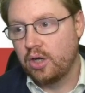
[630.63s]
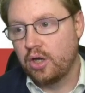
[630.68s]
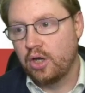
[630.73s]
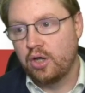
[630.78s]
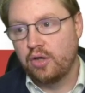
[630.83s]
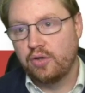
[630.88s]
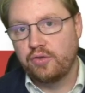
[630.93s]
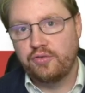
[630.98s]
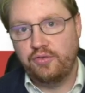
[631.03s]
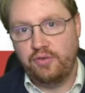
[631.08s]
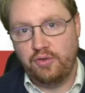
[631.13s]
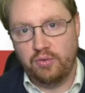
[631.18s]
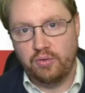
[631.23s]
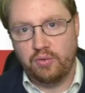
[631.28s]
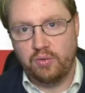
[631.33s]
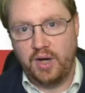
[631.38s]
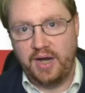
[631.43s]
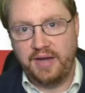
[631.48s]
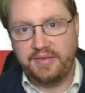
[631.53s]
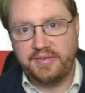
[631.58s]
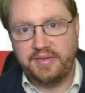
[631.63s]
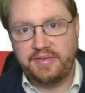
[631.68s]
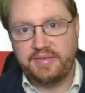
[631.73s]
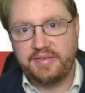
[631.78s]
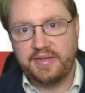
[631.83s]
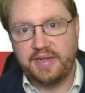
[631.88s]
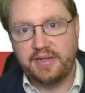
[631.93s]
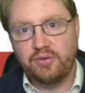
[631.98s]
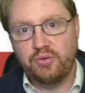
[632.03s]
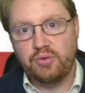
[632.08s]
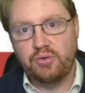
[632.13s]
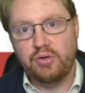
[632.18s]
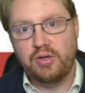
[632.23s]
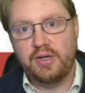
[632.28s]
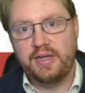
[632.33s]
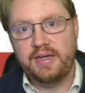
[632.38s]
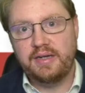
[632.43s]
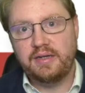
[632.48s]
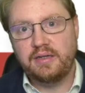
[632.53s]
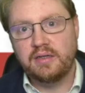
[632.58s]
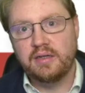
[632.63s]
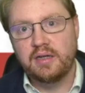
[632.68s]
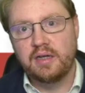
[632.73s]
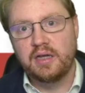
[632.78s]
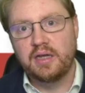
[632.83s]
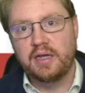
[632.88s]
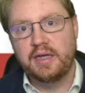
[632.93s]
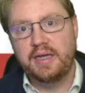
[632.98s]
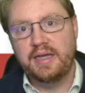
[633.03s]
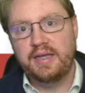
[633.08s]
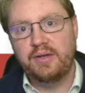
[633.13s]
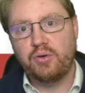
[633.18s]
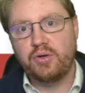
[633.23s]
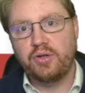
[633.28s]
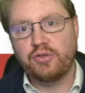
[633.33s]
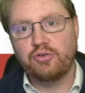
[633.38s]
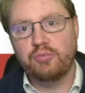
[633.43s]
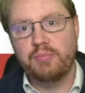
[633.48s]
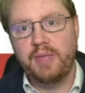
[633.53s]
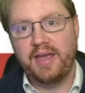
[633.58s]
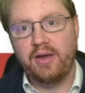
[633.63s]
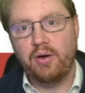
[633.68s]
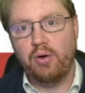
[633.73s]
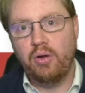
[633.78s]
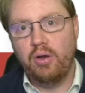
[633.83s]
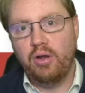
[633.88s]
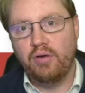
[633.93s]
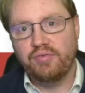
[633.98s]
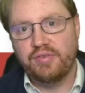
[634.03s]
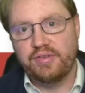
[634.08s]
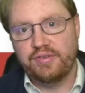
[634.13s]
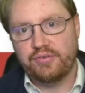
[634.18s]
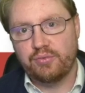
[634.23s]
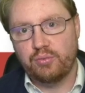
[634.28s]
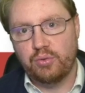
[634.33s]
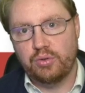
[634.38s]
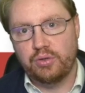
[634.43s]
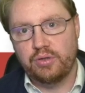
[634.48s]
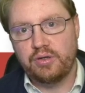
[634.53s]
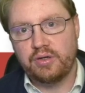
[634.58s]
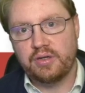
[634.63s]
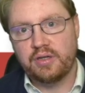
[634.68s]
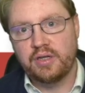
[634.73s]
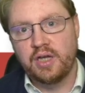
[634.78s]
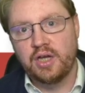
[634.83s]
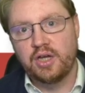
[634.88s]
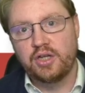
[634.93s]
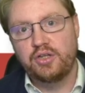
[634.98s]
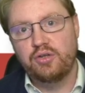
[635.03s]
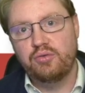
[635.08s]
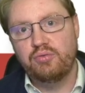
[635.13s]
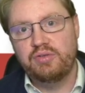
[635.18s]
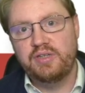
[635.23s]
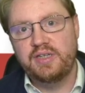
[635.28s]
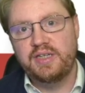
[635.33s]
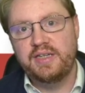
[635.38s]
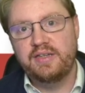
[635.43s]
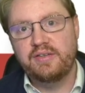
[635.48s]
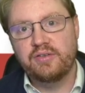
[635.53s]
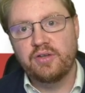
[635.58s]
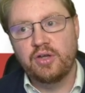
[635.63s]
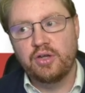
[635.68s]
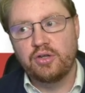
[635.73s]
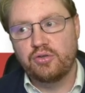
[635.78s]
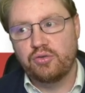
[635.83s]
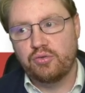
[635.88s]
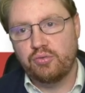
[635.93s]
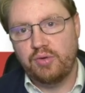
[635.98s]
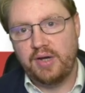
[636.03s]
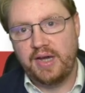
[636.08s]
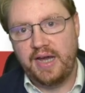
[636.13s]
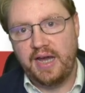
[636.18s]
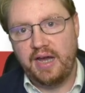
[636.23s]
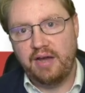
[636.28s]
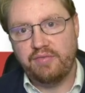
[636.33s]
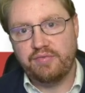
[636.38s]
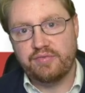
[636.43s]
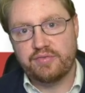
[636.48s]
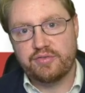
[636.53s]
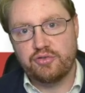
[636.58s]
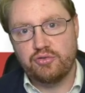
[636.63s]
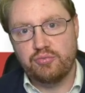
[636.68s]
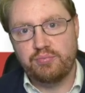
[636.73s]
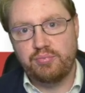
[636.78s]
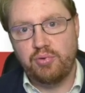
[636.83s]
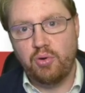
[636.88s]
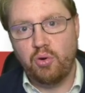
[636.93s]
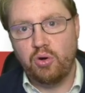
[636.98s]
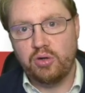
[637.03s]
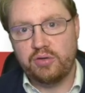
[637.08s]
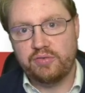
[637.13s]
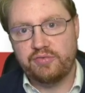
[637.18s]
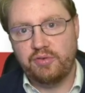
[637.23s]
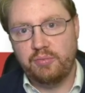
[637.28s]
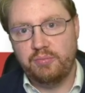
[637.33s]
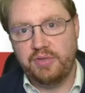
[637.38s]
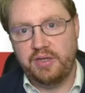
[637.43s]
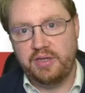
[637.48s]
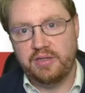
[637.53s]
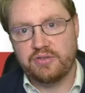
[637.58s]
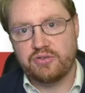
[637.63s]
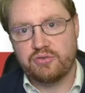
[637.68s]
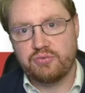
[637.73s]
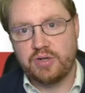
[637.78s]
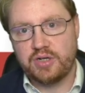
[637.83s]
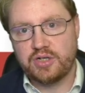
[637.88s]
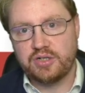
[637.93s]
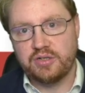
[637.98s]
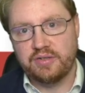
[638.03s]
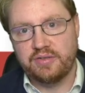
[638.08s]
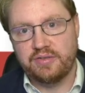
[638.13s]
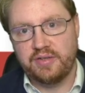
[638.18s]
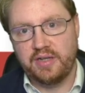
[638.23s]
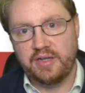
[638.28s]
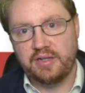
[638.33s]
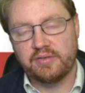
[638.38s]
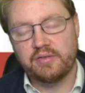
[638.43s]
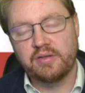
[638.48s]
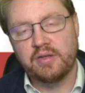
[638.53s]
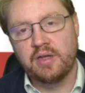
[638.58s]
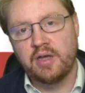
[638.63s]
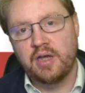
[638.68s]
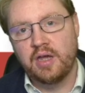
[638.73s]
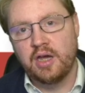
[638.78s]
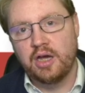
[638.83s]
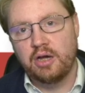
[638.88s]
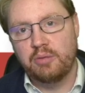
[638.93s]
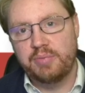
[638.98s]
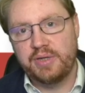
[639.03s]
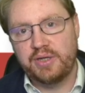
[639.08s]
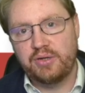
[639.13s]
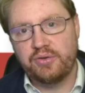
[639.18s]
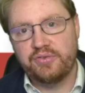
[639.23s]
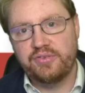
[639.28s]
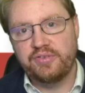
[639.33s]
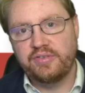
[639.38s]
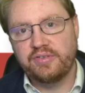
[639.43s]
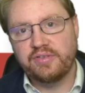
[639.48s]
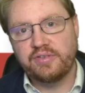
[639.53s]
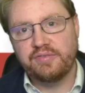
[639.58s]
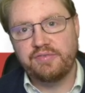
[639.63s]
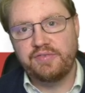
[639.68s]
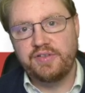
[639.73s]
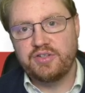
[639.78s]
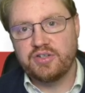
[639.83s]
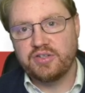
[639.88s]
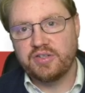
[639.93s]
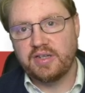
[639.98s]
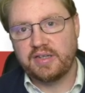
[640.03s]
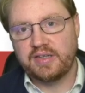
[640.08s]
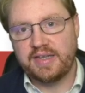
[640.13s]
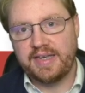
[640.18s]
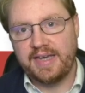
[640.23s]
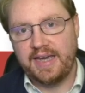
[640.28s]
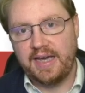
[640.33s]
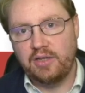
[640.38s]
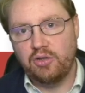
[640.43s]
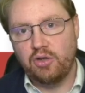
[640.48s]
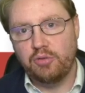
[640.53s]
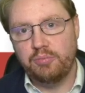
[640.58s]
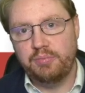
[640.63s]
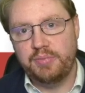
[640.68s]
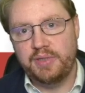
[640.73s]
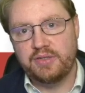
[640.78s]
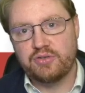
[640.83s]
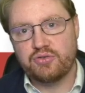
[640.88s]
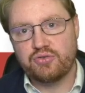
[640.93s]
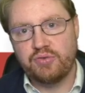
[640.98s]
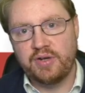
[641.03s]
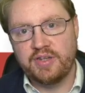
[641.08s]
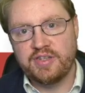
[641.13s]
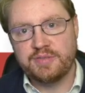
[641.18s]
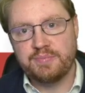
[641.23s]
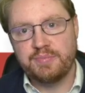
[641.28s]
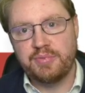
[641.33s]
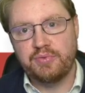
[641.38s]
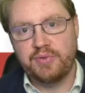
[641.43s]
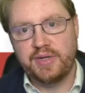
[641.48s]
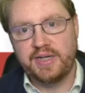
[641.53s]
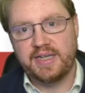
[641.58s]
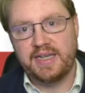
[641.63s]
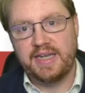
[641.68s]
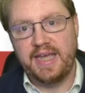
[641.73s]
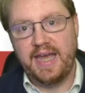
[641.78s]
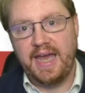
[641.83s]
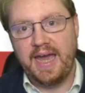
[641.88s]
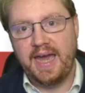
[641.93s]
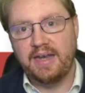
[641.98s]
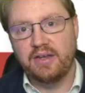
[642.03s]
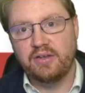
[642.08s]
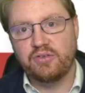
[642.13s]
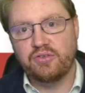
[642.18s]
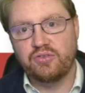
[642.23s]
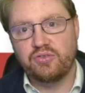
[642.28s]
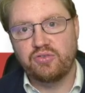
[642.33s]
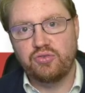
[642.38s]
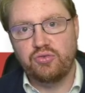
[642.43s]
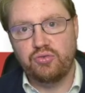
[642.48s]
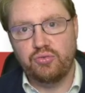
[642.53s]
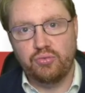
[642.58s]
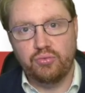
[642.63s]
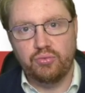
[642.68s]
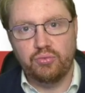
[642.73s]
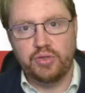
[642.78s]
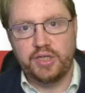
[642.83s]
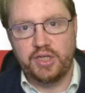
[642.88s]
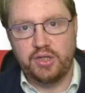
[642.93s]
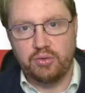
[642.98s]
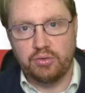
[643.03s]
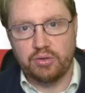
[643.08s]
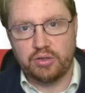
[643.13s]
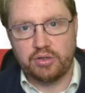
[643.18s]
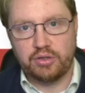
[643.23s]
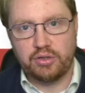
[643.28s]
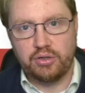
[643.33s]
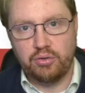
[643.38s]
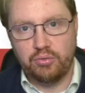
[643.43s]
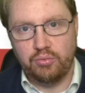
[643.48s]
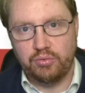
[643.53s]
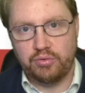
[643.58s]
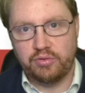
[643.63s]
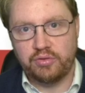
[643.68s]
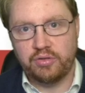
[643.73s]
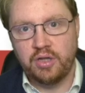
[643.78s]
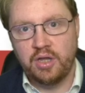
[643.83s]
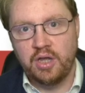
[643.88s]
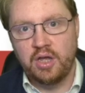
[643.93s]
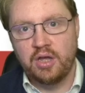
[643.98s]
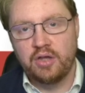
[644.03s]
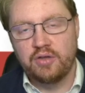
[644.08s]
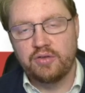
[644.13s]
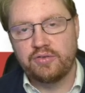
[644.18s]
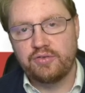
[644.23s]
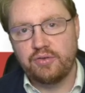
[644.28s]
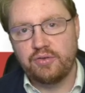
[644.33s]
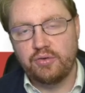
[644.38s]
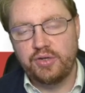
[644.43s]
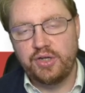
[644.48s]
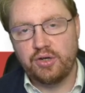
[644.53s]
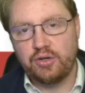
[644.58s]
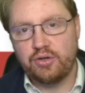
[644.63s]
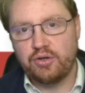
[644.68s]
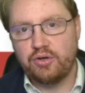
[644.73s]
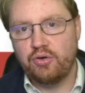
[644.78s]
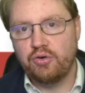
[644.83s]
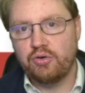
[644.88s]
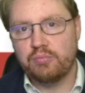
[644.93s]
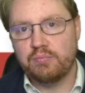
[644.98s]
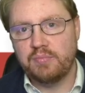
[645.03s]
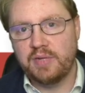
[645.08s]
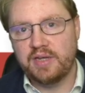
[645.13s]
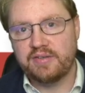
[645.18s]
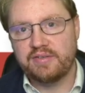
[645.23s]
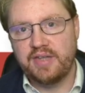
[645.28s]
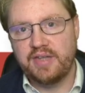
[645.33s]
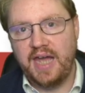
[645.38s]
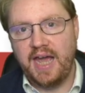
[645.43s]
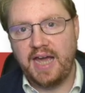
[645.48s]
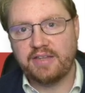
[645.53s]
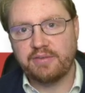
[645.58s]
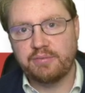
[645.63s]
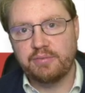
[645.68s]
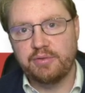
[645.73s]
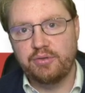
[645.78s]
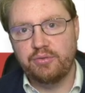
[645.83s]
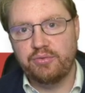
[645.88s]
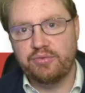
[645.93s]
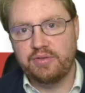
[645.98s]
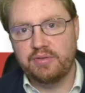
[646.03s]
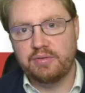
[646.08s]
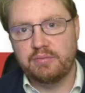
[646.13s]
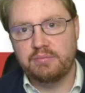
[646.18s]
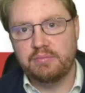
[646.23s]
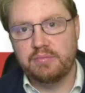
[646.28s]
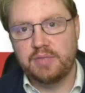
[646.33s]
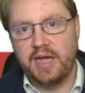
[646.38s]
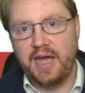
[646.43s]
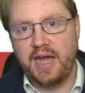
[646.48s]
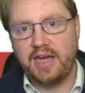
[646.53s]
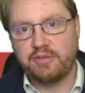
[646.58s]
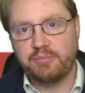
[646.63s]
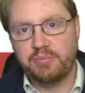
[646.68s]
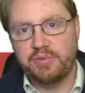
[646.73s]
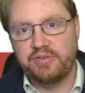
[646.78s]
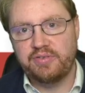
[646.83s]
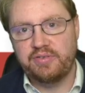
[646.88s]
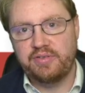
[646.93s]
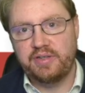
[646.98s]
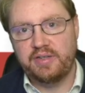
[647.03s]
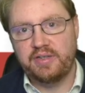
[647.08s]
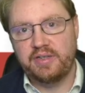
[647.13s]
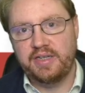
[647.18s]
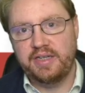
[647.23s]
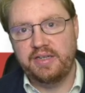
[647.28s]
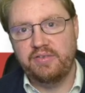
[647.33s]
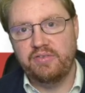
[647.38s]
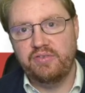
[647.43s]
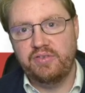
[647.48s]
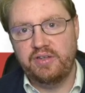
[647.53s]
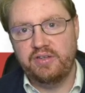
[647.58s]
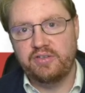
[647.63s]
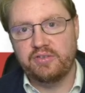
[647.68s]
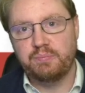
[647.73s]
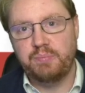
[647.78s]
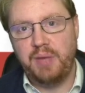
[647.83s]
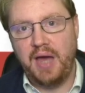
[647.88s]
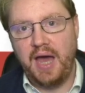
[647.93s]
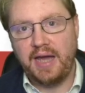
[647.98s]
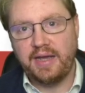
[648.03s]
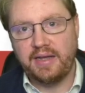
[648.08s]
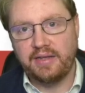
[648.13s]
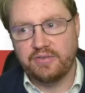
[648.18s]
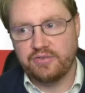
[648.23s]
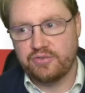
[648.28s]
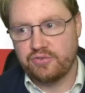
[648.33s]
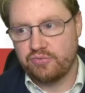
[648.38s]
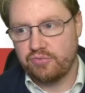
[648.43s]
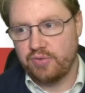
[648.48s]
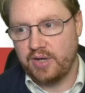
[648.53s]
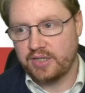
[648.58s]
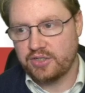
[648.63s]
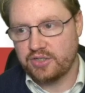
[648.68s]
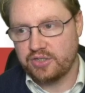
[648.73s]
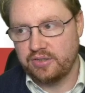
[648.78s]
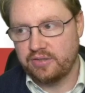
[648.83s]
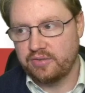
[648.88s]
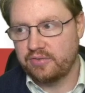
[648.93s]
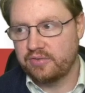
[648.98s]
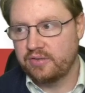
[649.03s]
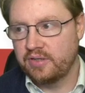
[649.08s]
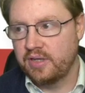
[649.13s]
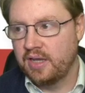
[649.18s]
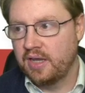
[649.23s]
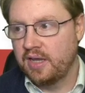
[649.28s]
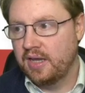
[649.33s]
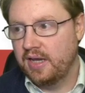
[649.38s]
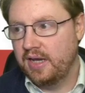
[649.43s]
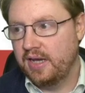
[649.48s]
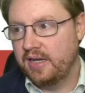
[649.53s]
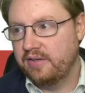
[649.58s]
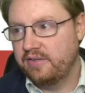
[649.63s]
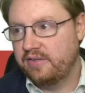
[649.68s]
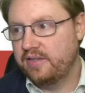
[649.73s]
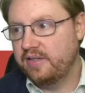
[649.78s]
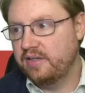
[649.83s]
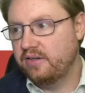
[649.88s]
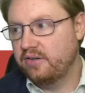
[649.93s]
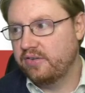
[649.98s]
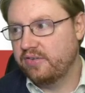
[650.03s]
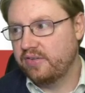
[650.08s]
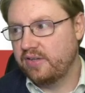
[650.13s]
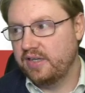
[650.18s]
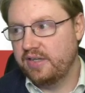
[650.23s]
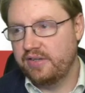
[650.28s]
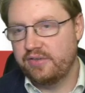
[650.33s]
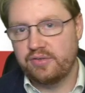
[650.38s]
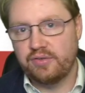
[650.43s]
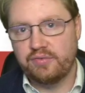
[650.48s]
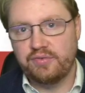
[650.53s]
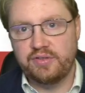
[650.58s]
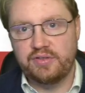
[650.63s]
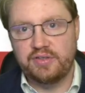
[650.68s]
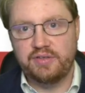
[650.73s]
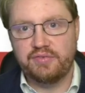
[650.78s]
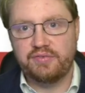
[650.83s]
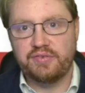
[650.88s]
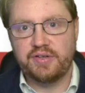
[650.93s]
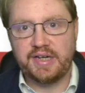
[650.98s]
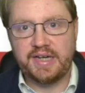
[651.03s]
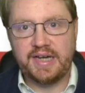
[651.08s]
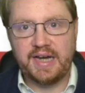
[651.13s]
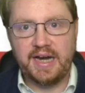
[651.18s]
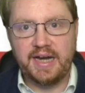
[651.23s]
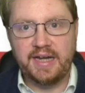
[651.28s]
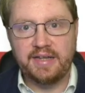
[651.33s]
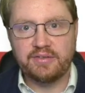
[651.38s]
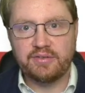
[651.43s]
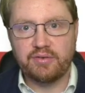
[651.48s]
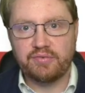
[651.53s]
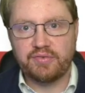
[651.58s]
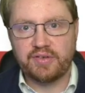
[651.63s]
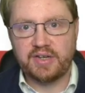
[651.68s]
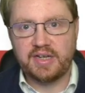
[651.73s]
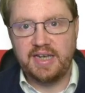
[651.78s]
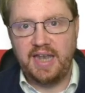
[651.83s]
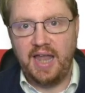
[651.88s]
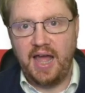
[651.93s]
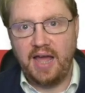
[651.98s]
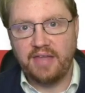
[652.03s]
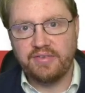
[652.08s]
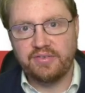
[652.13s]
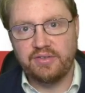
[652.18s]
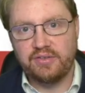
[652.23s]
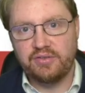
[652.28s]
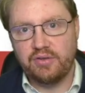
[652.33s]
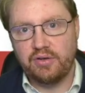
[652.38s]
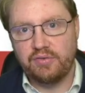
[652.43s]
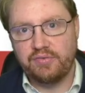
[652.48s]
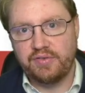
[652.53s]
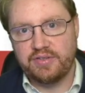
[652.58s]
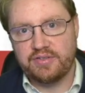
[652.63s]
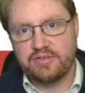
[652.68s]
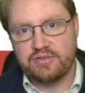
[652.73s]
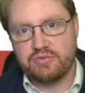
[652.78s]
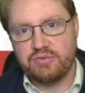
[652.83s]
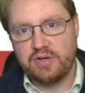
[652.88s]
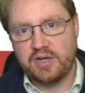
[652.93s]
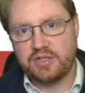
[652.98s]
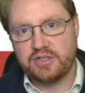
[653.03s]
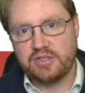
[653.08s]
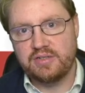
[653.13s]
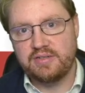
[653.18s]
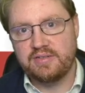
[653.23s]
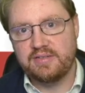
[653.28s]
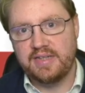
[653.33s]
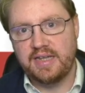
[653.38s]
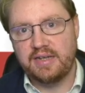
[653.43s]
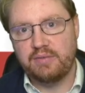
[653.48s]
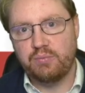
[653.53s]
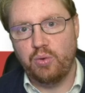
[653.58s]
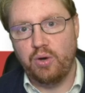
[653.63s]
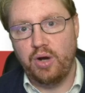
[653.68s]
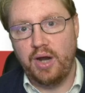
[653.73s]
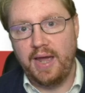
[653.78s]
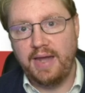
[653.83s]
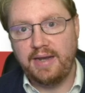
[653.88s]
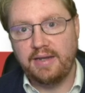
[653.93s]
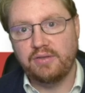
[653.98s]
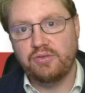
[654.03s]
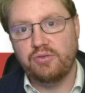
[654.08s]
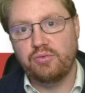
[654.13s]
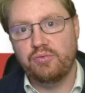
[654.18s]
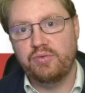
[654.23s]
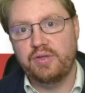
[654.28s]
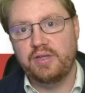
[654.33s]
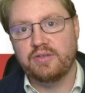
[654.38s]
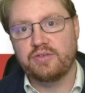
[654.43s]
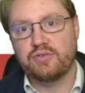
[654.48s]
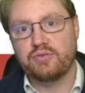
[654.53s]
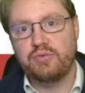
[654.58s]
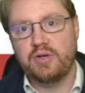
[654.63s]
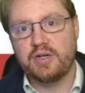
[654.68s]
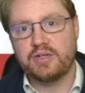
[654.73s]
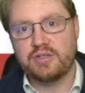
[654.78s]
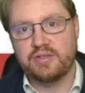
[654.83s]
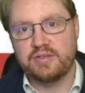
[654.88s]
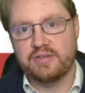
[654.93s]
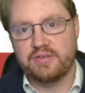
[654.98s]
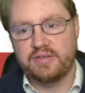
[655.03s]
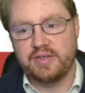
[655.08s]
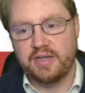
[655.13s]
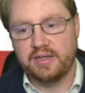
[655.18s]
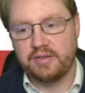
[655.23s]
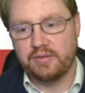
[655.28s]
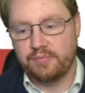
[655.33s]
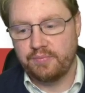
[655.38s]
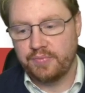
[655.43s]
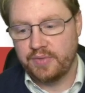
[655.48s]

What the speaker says: So, as I said earlier, in order to make all of this work, you need to have support from the instruction set, because this is a feature that cannot be transparently added to your code. So your code must use explicitly these pack instructions. And here is a list of the different kinds of classes of instructions that were added to the instruction set.